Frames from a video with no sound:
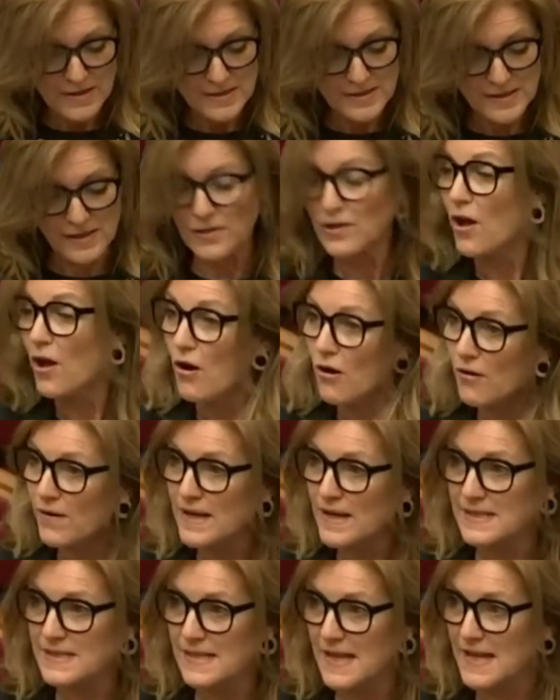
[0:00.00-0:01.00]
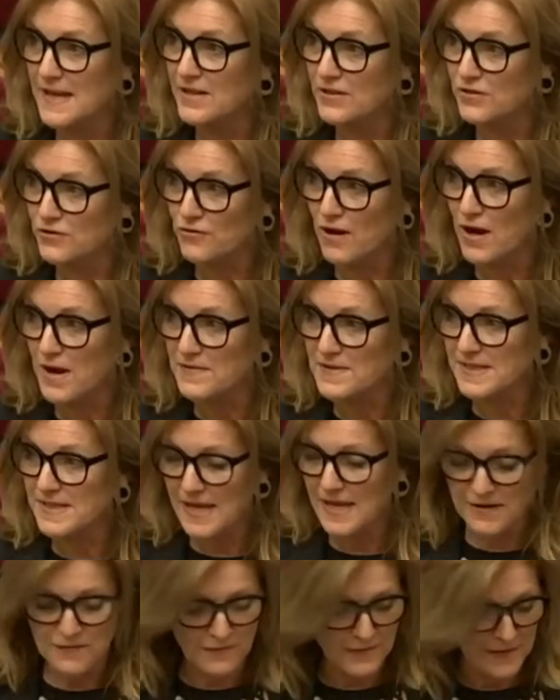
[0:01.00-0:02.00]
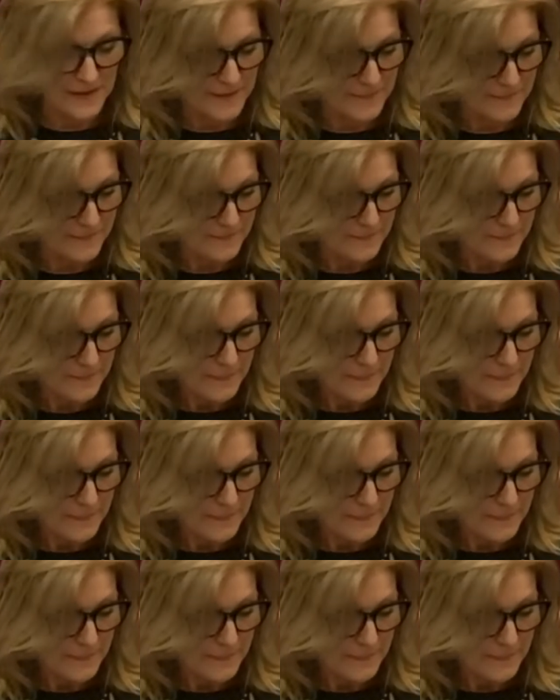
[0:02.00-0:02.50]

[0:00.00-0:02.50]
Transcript: so long as they can drive safely.